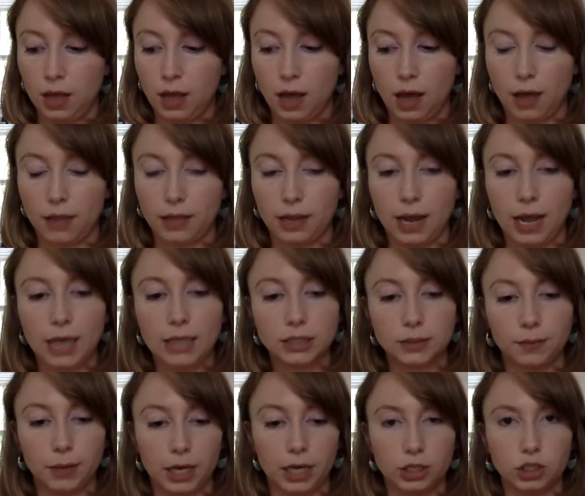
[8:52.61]
On the
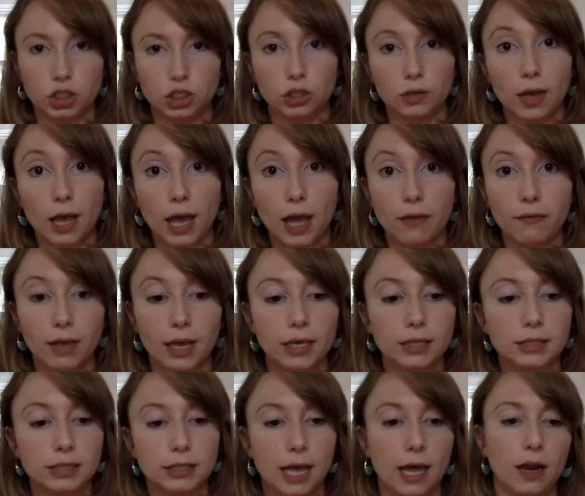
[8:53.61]
next page, you have a
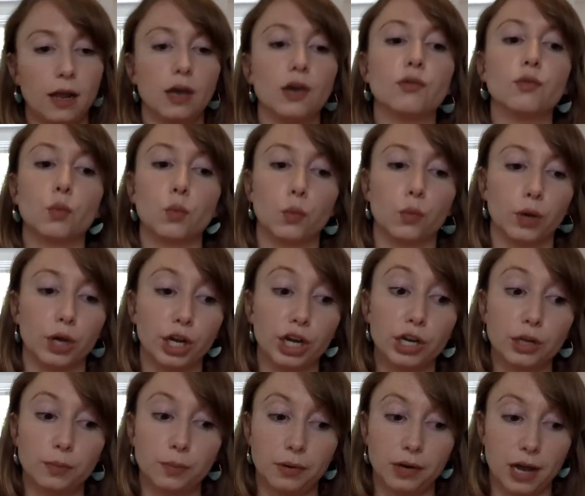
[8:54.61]
set of
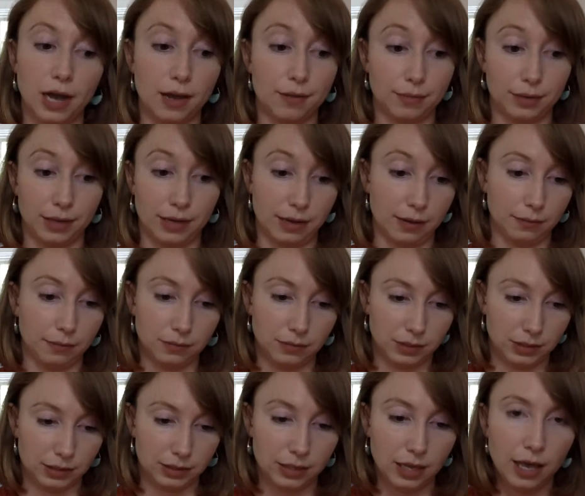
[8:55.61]
word problems.
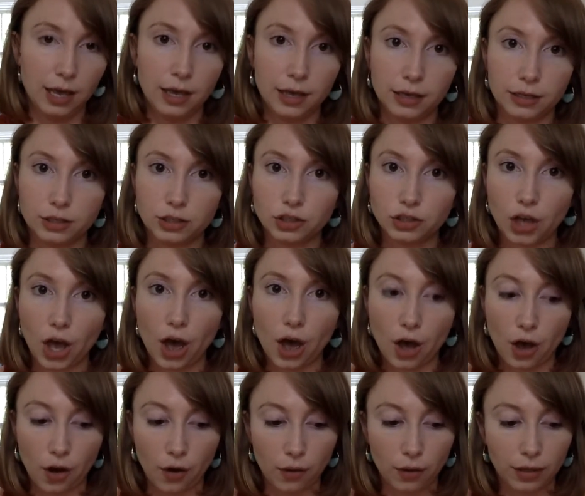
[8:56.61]

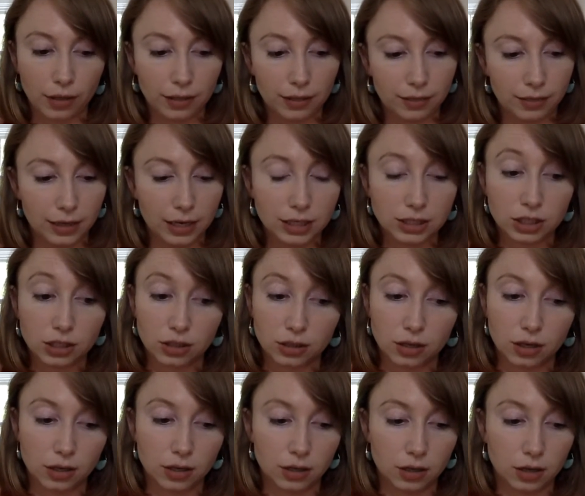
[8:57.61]
So these
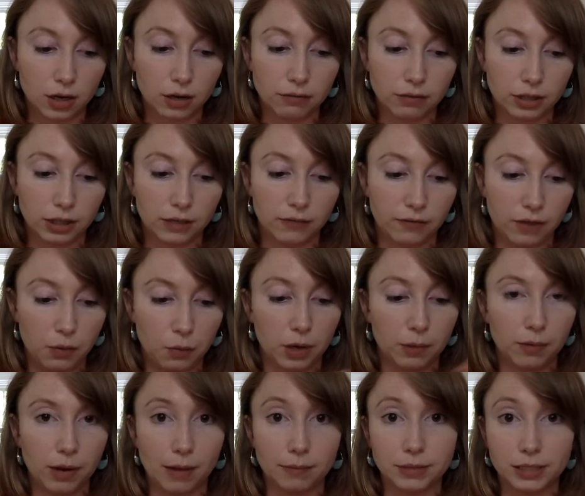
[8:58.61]
are really fun
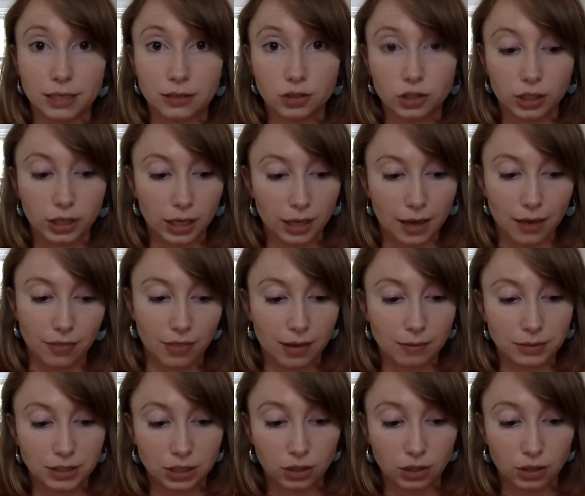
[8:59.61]
word problems. I was looking at them.